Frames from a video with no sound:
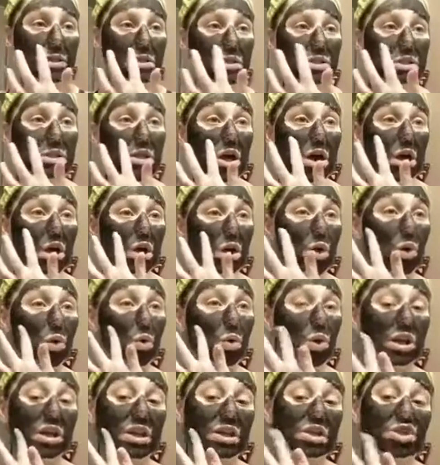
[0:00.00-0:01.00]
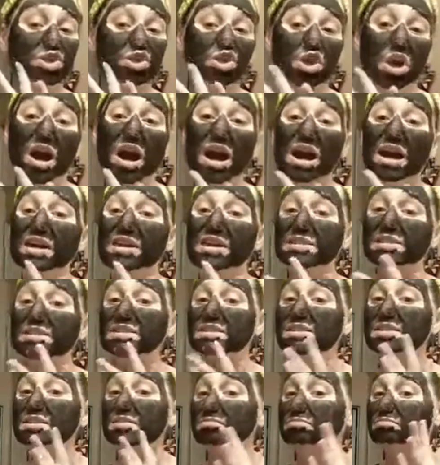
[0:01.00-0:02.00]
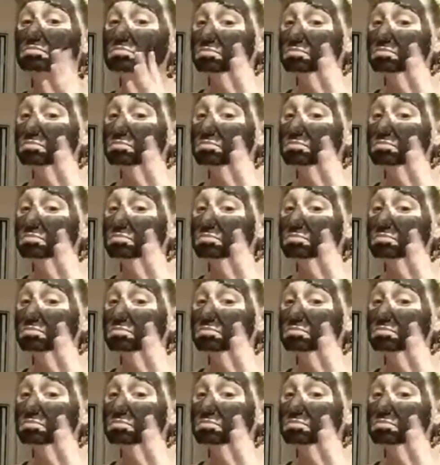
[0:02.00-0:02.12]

so it dries.